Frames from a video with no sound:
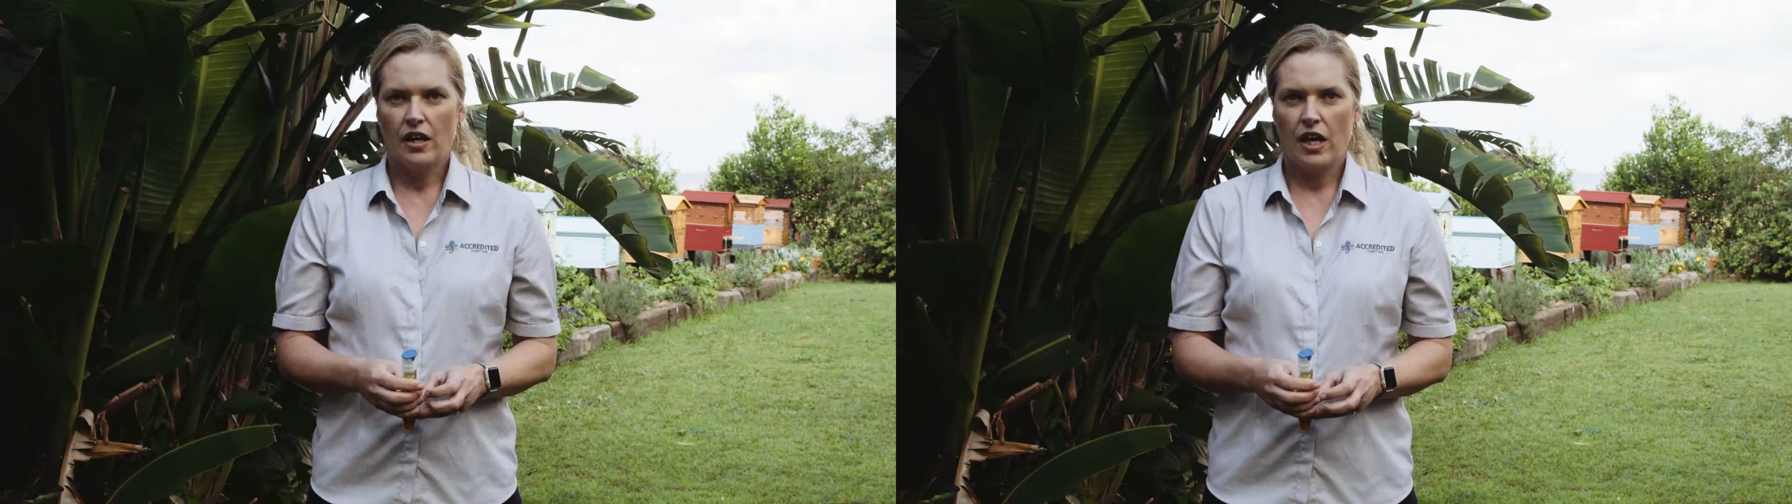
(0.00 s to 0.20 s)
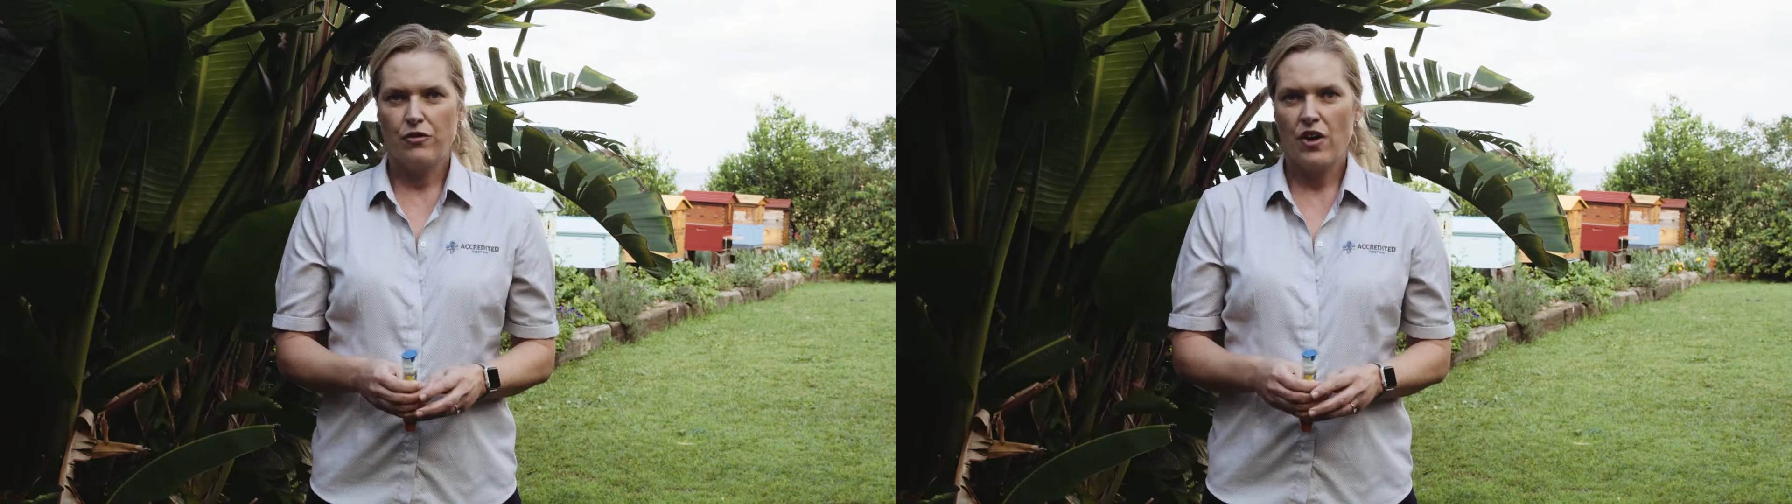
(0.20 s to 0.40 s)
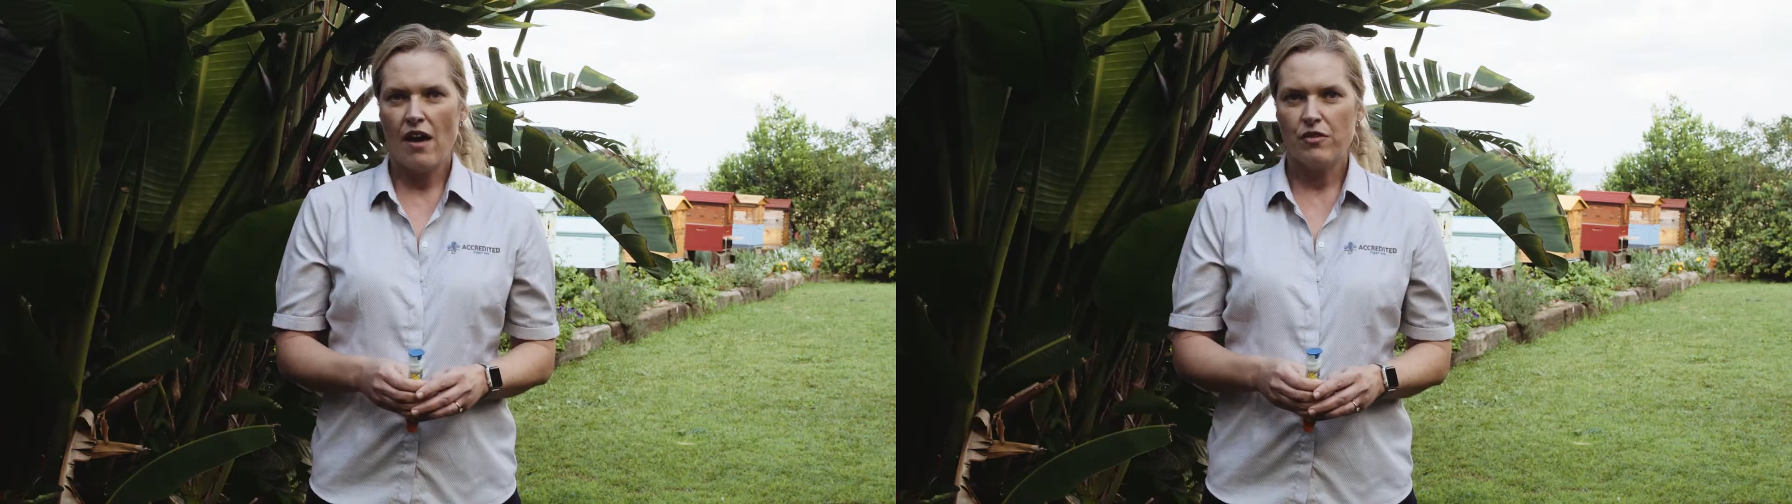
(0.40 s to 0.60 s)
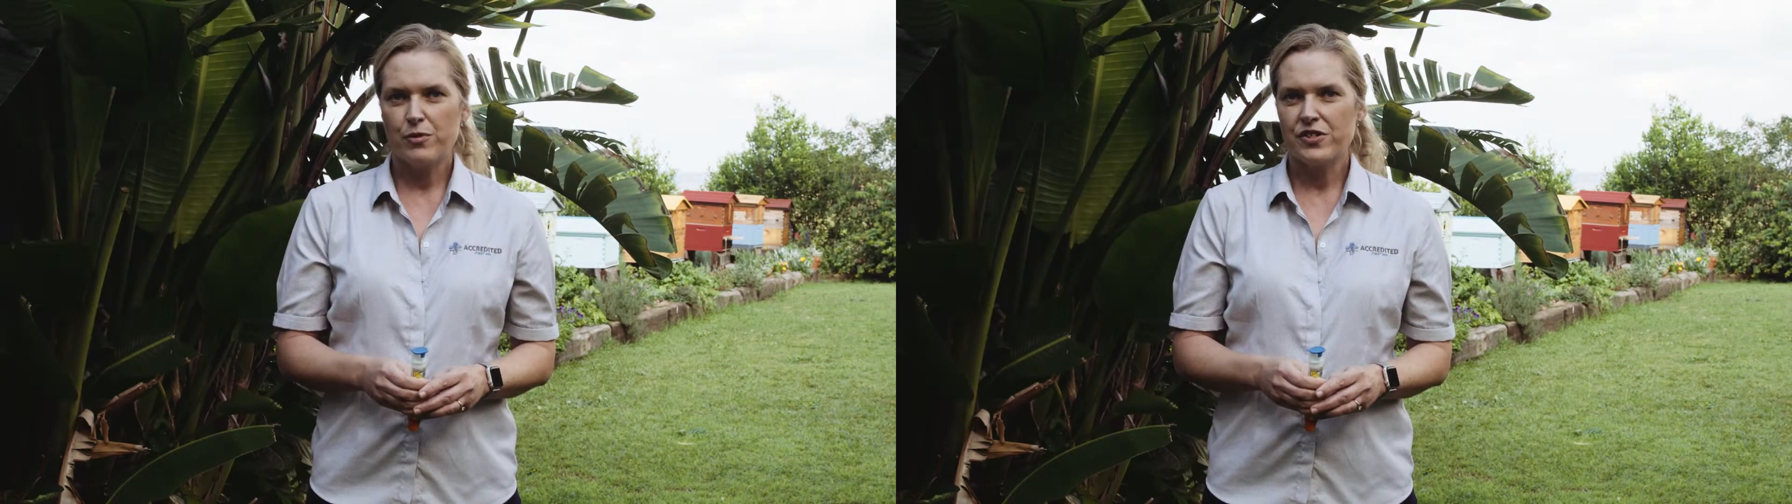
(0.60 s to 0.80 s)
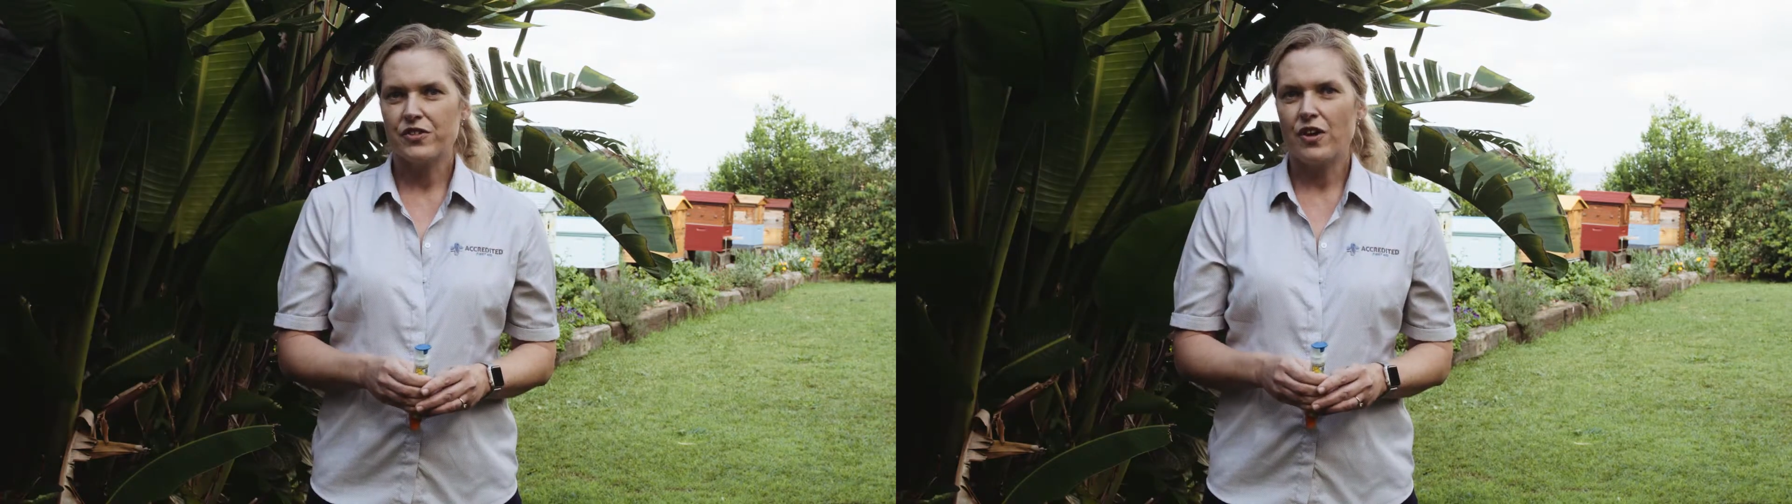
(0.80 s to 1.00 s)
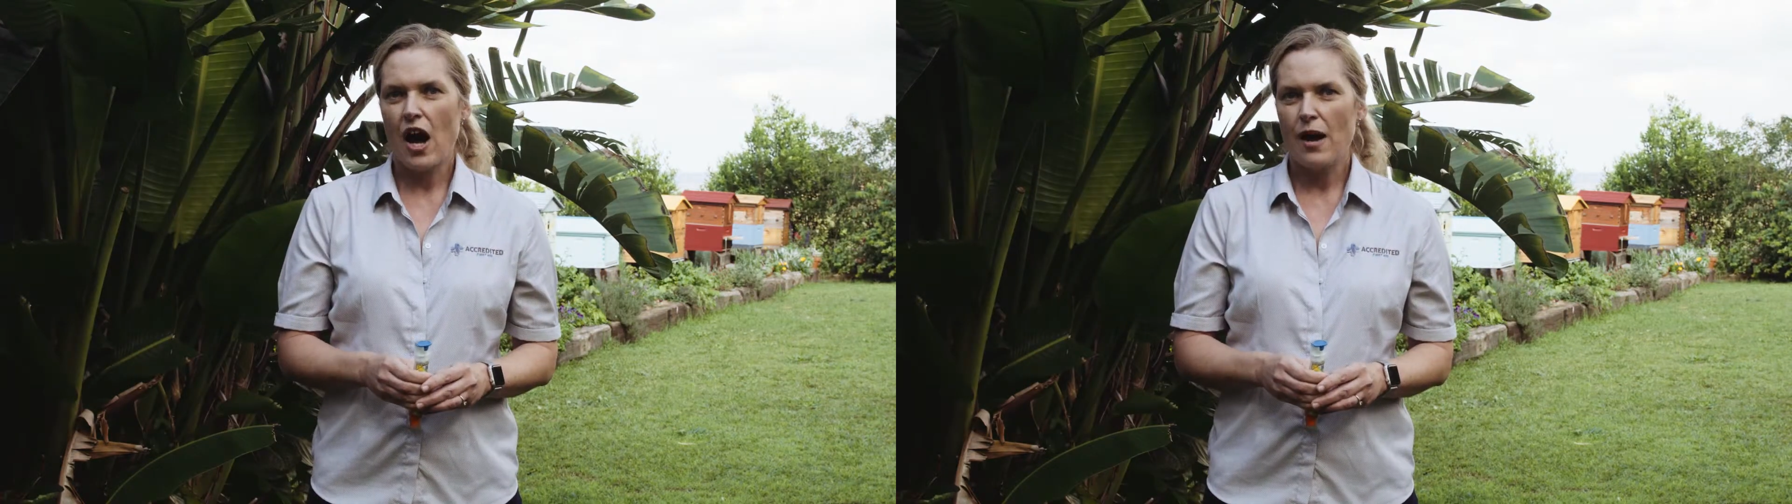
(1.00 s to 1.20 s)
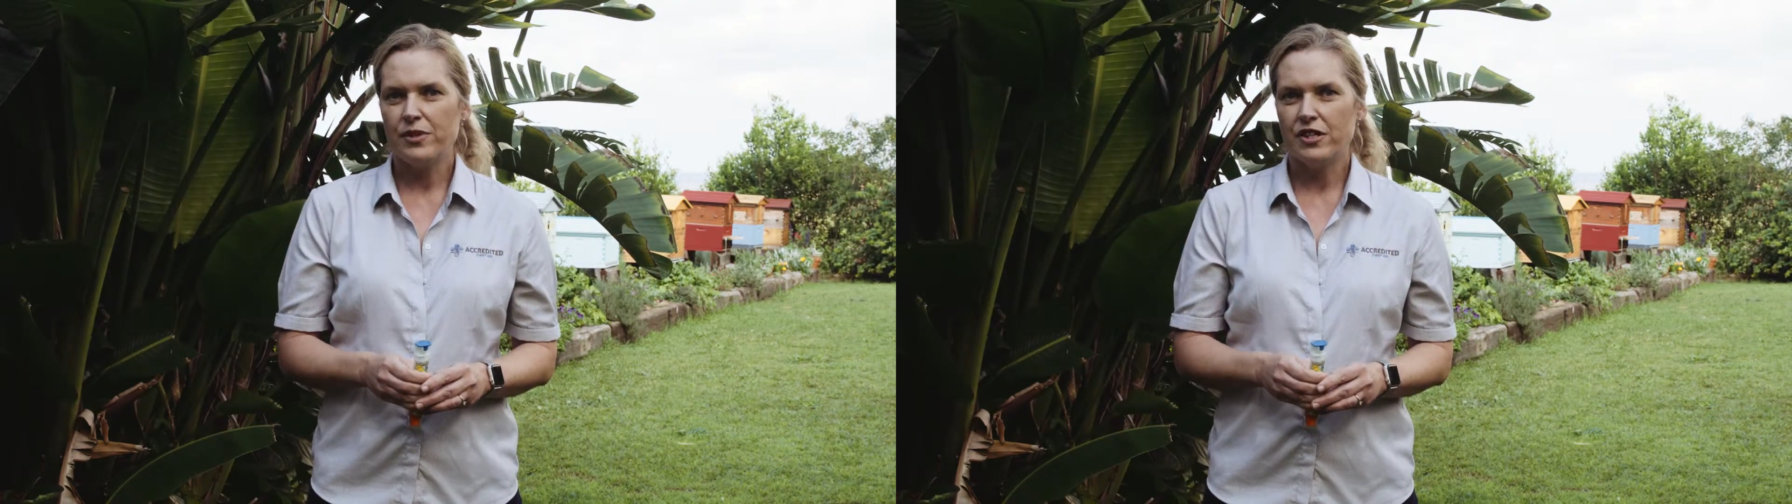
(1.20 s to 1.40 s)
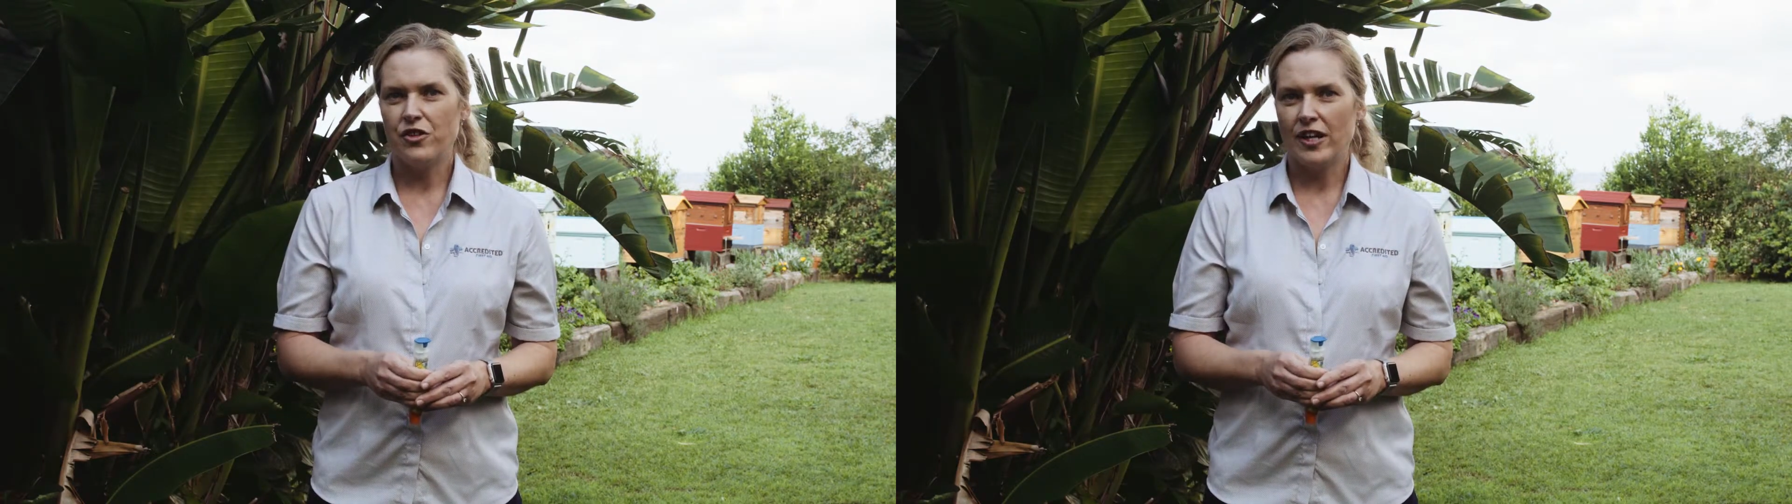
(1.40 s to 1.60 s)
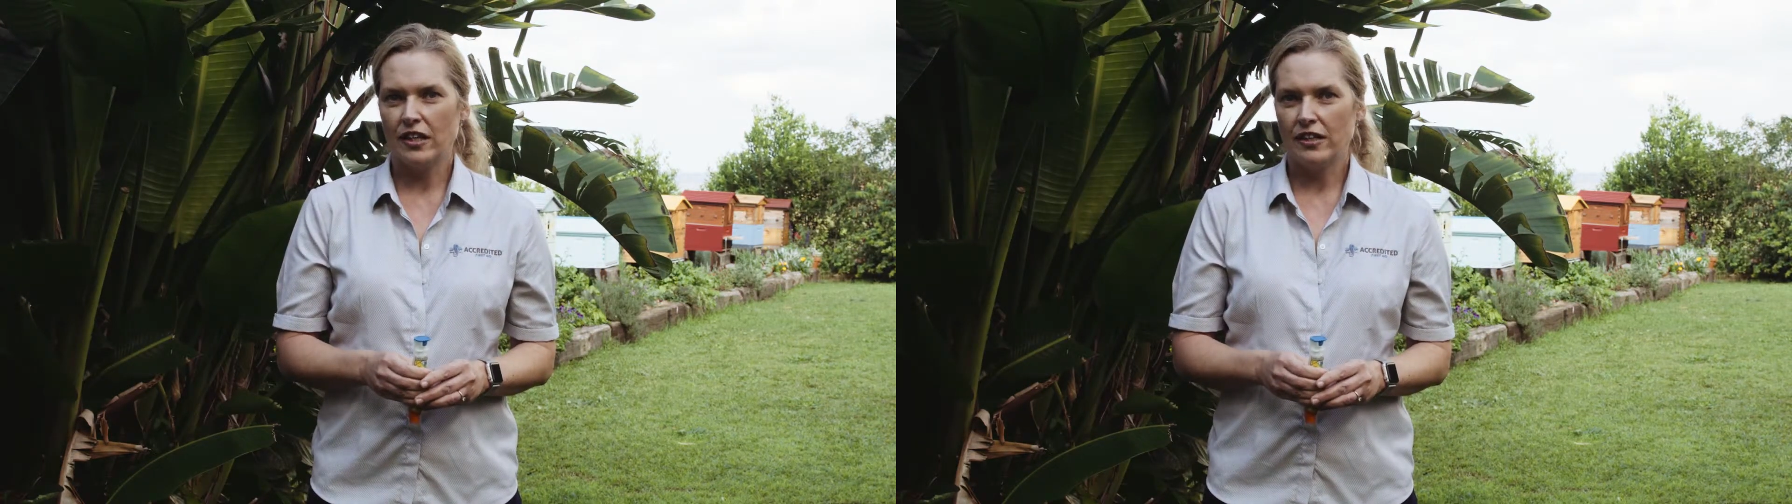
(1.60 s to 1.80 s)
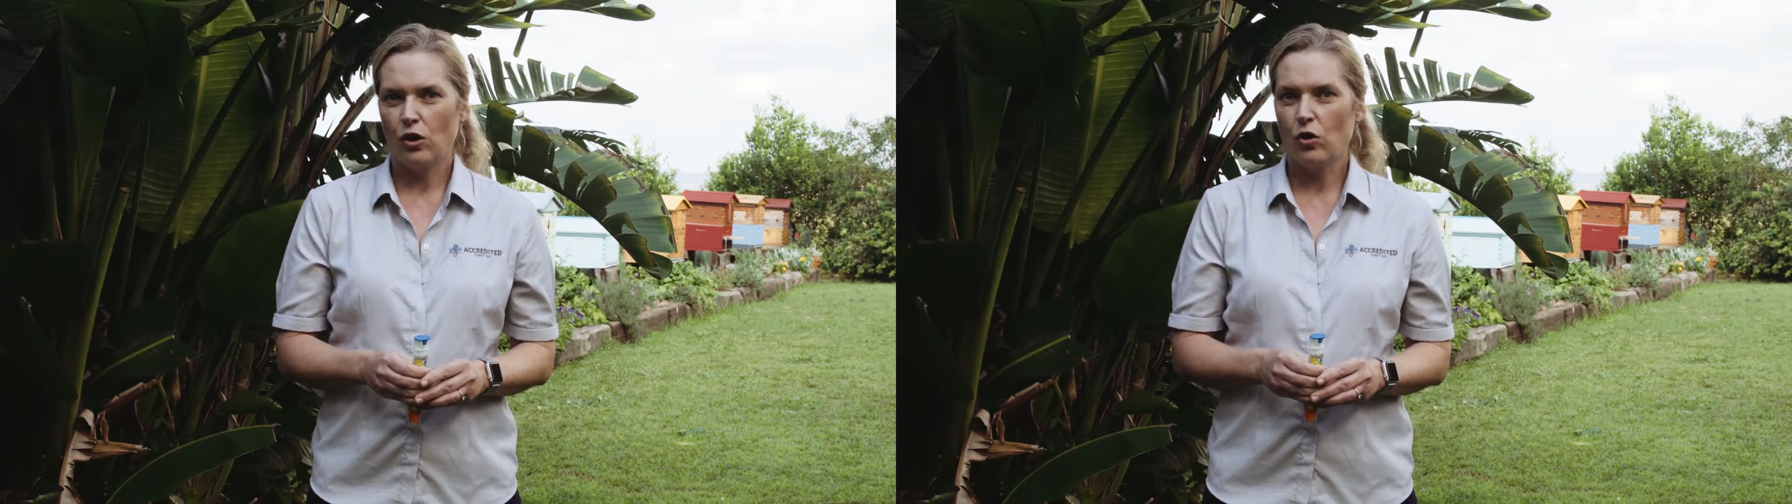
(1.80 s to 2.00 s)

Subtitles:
If you have a prescribed adrenaline